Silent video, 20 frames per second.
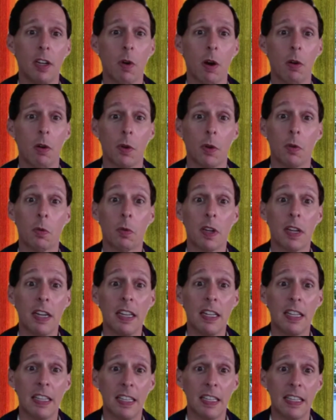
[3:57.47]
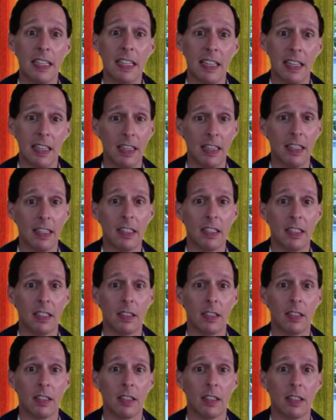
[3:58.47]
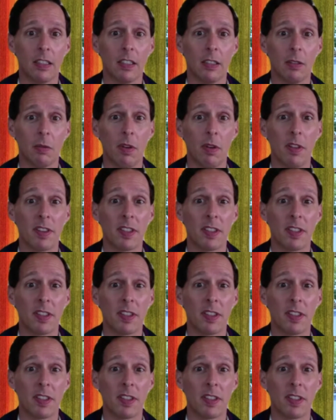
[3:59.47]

what we really need with